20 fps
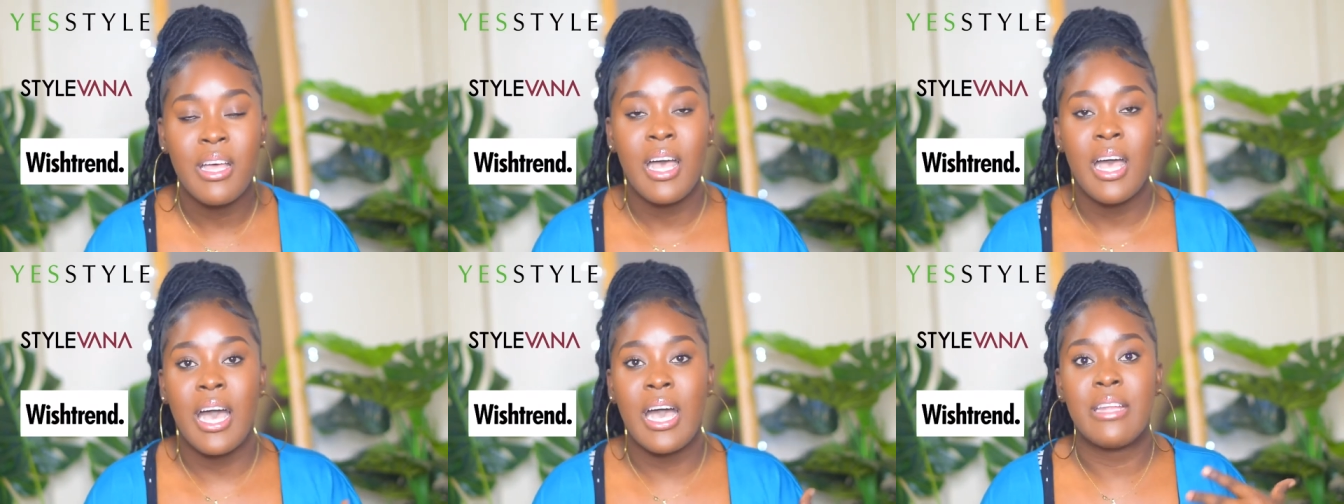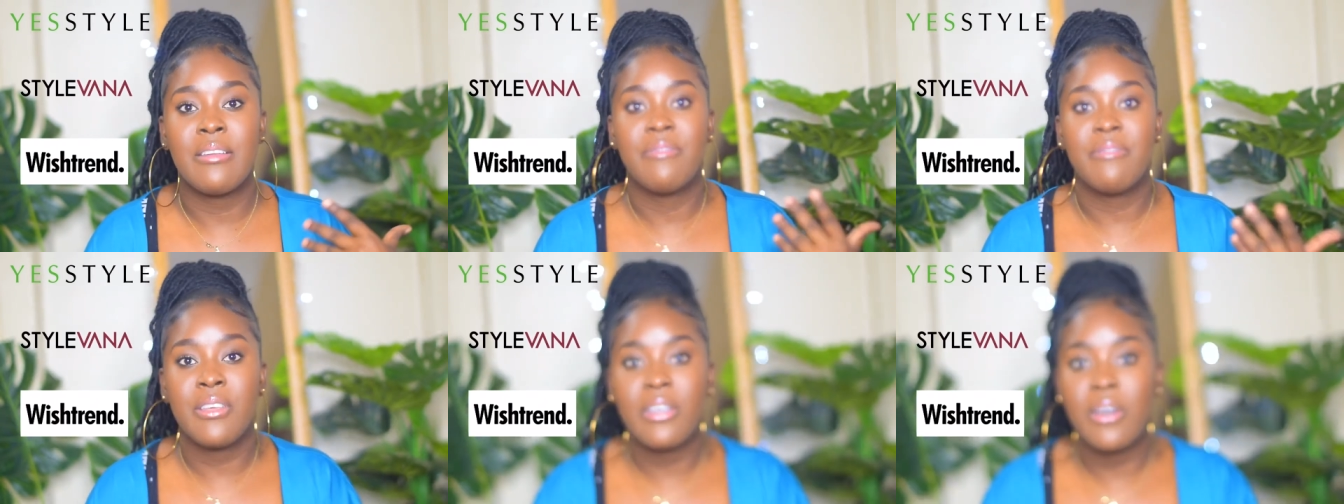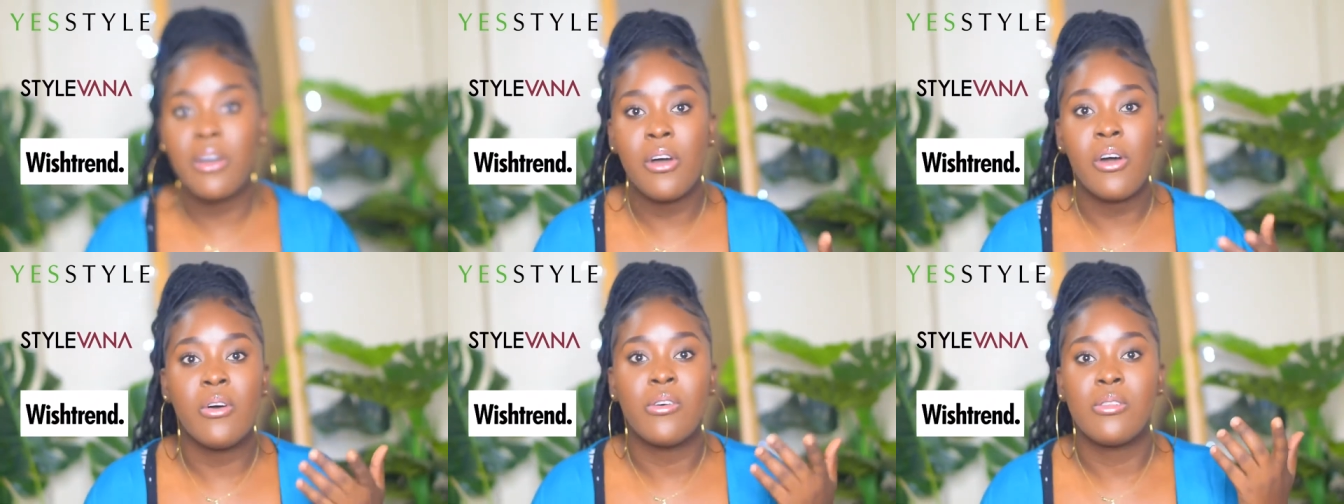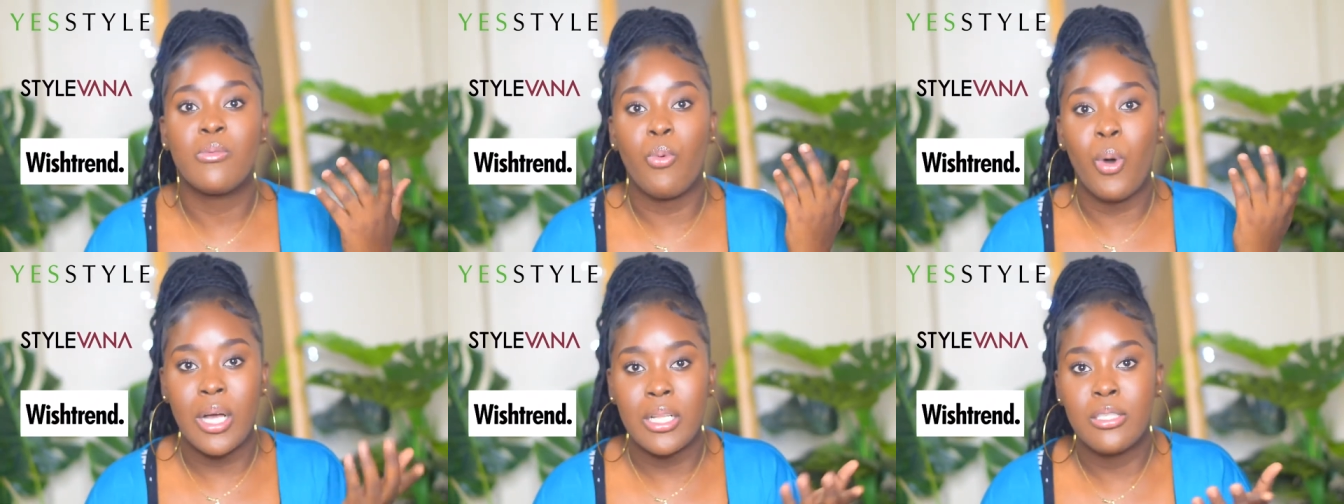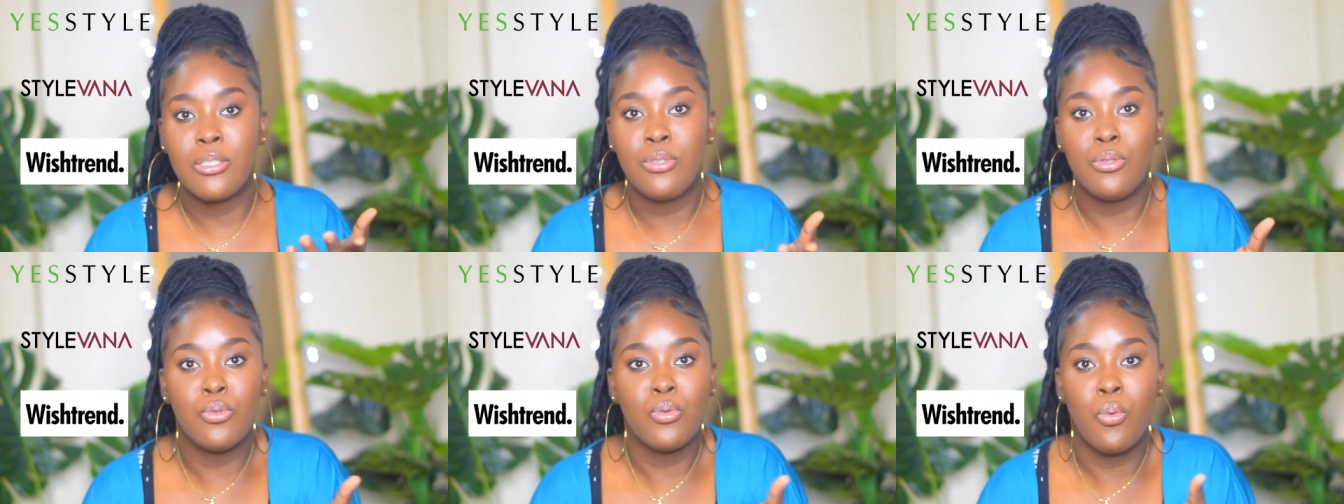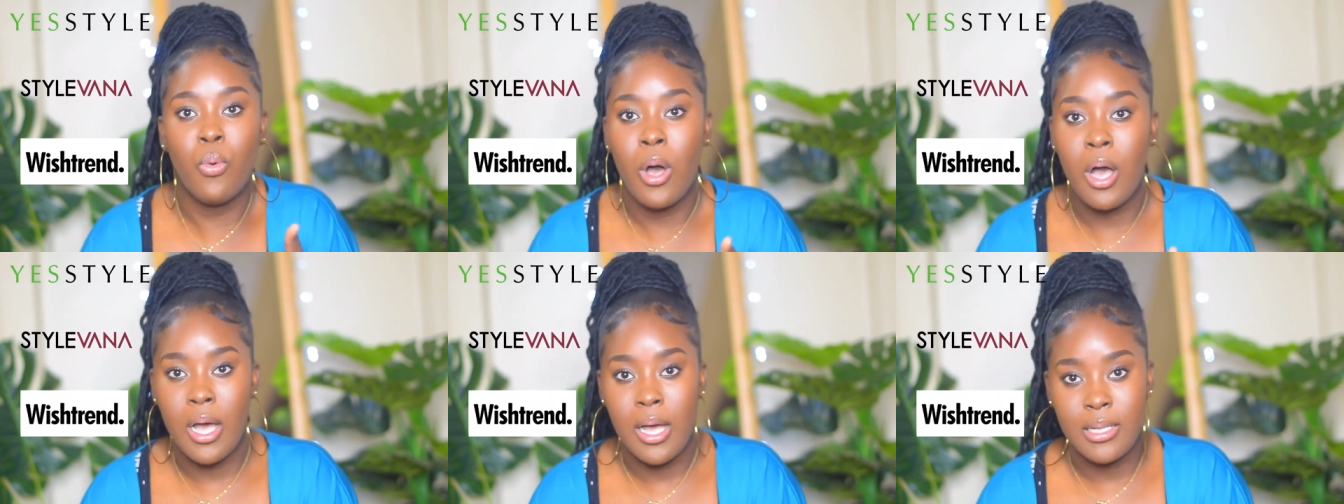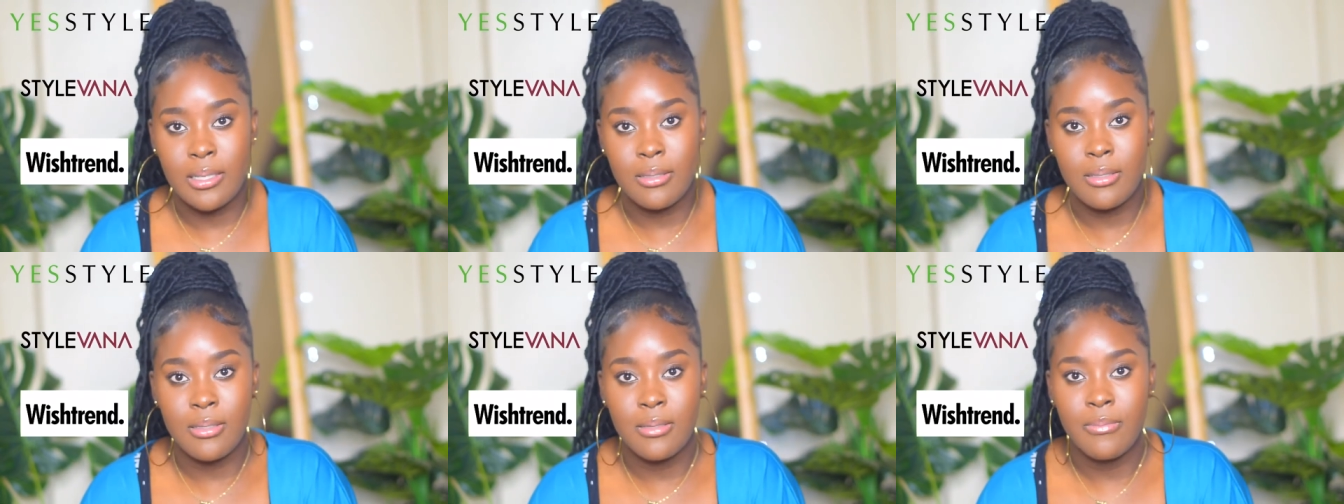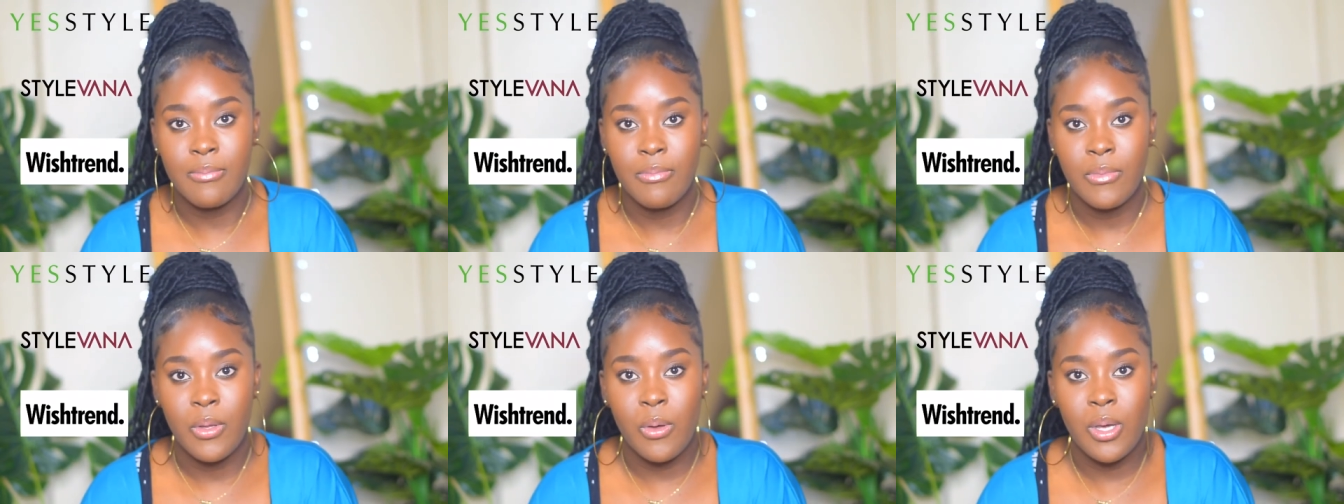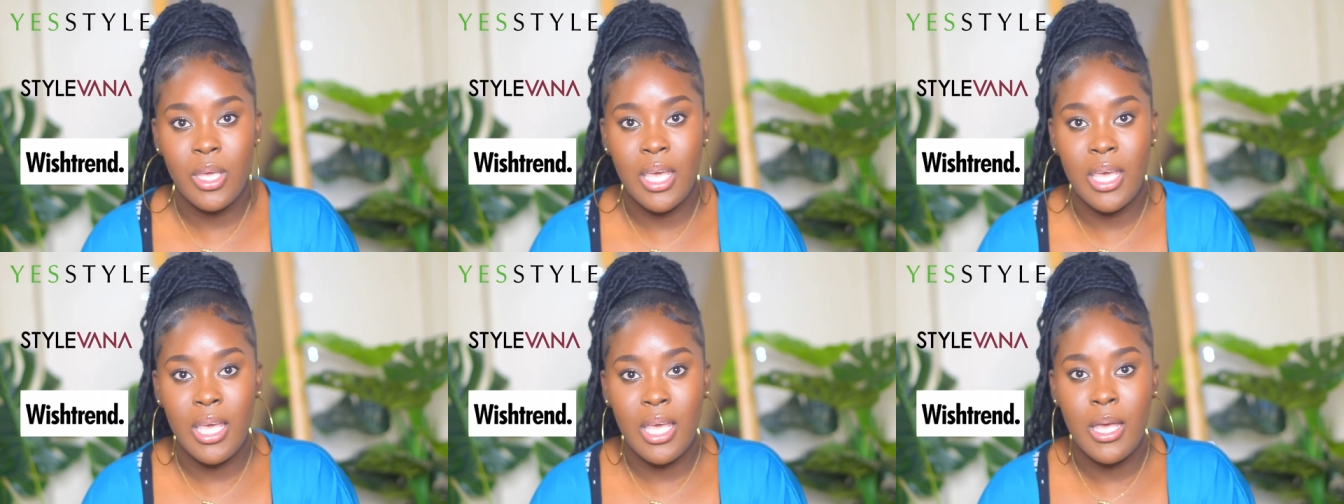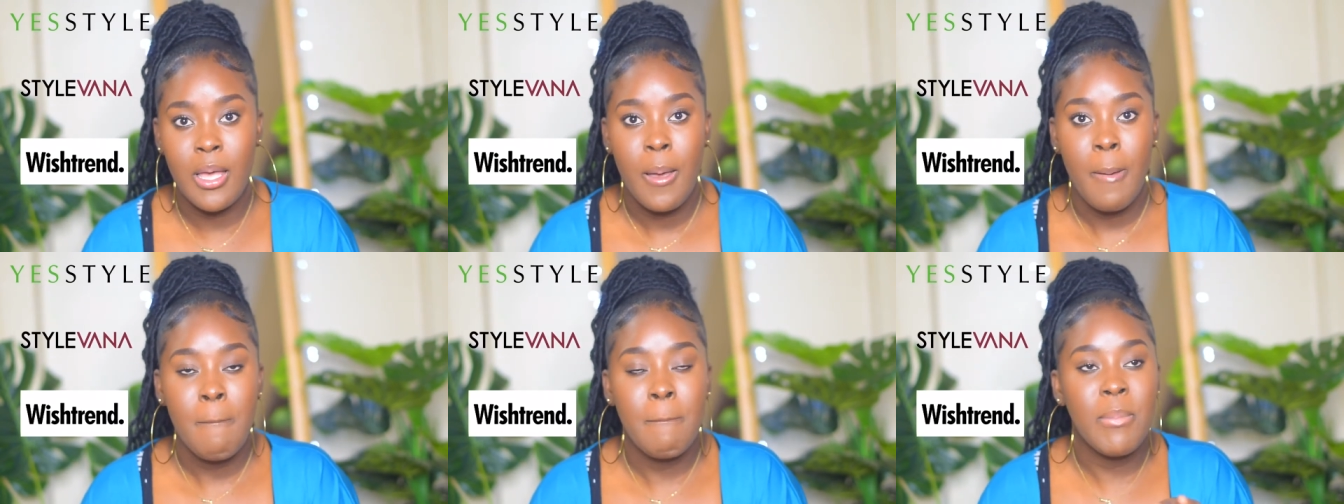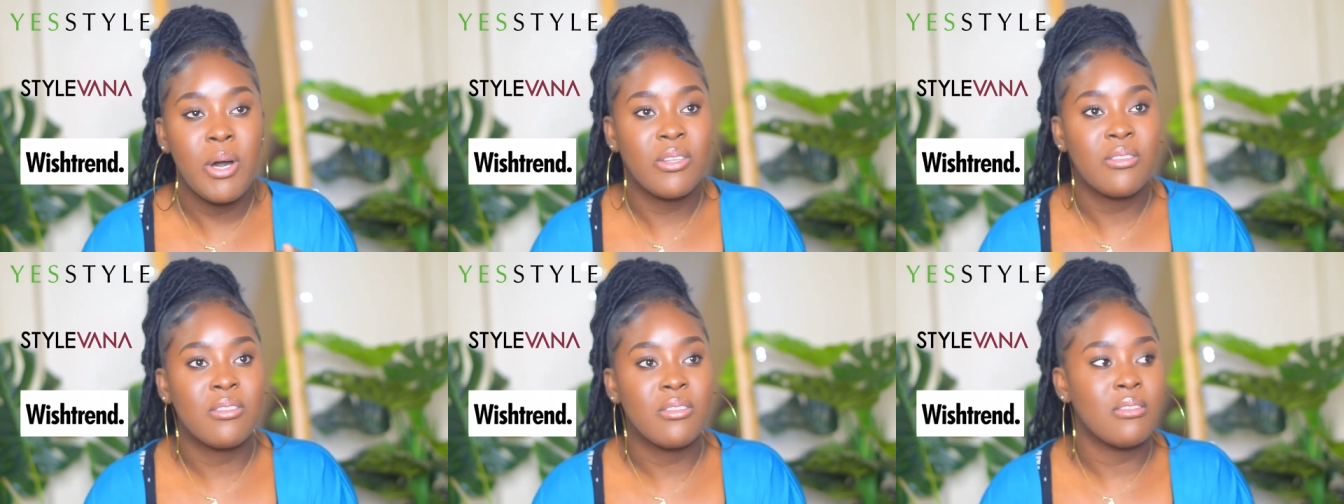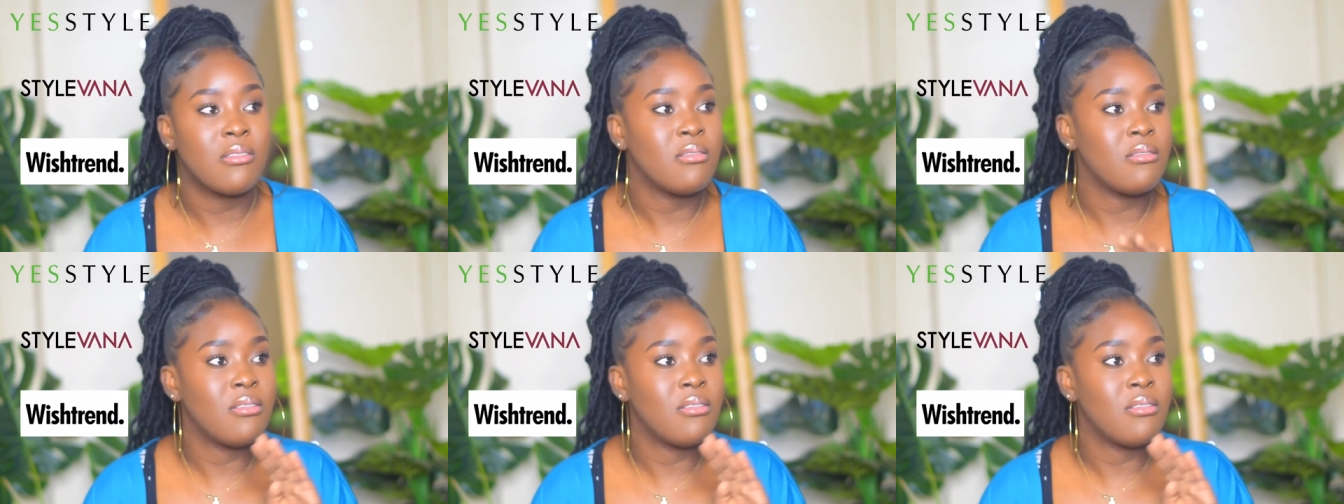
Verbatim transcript: and figure out what you want. Okay, but.